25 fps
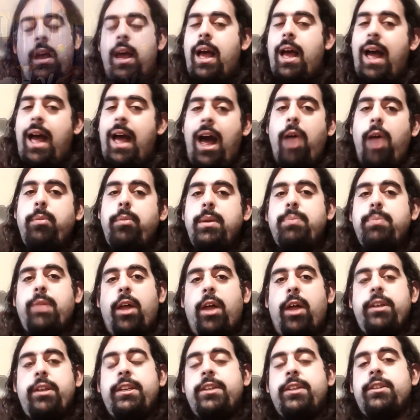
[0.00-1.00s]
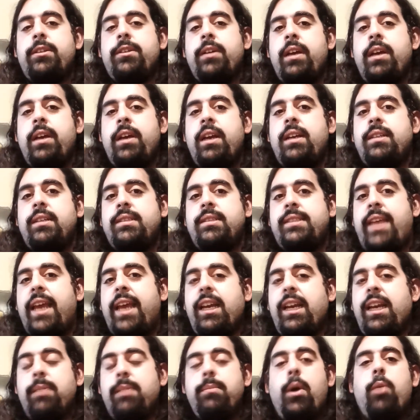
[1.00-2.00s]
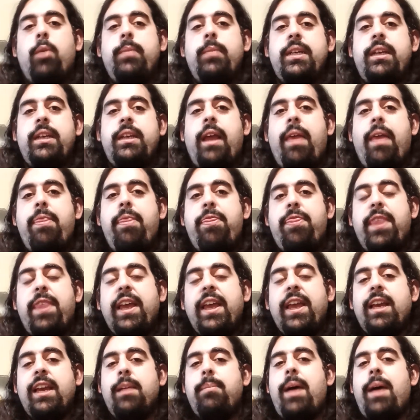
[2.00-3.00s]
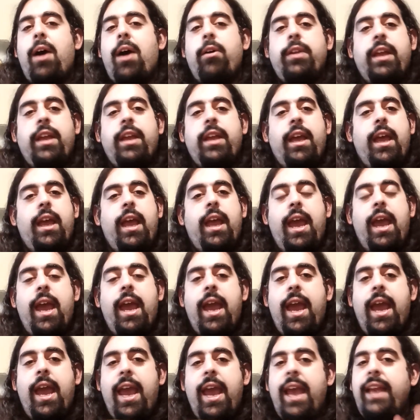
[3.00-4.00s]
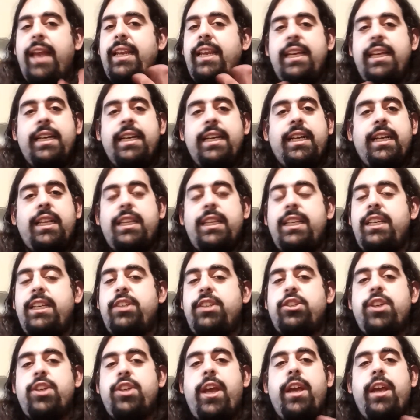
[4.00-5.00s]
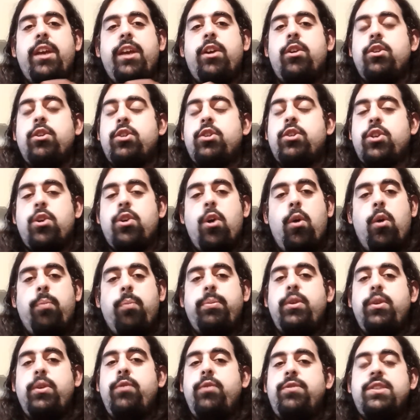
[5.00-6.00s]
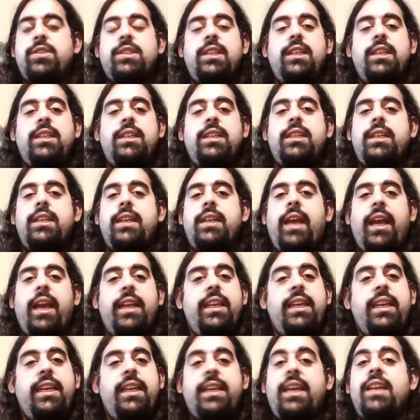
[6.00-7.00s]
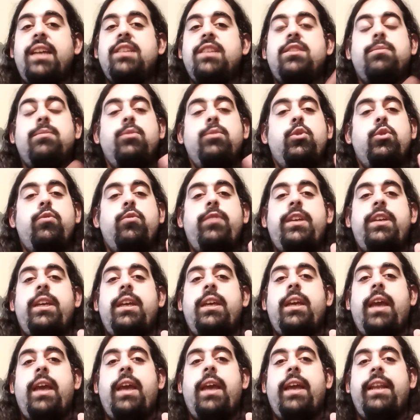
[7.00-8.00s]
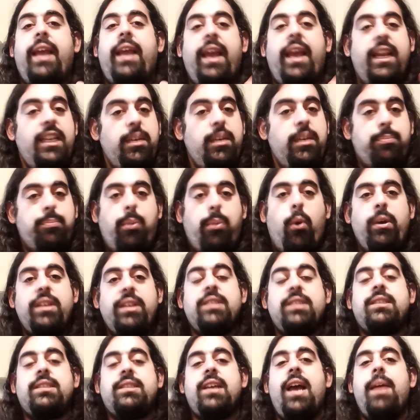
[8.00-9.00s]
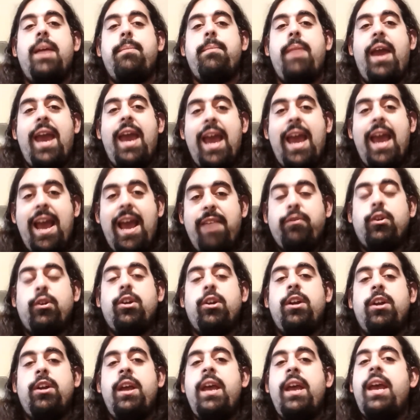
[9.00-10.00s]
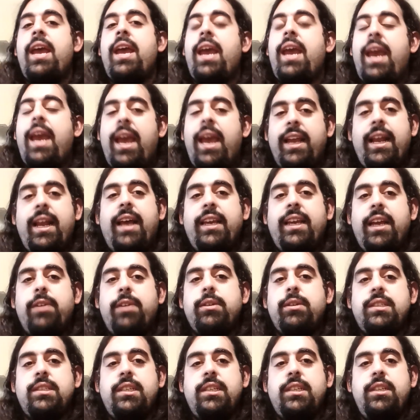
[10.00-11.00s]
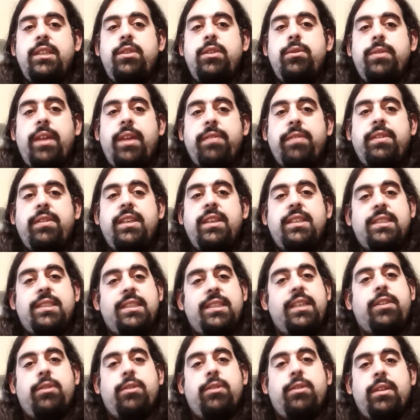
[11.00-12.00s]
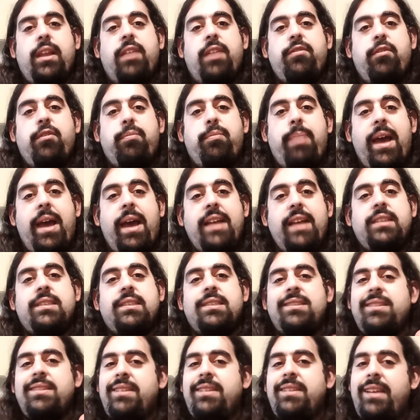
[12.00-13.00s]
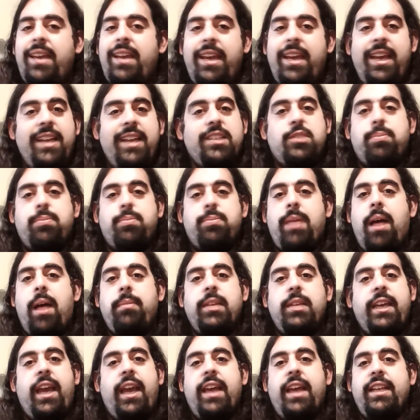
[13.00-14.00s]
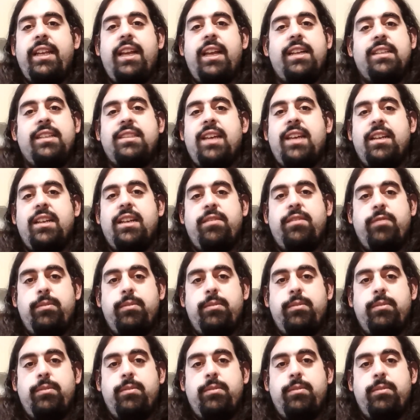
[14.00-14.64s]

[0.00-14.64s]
I'll be blunt here. Take a moment and think about any cliche or trope you've seen in any kid's movie at any point in time ever, and I guarantee you that The Secret Life of Pets hits probably 8 out of 10 of them.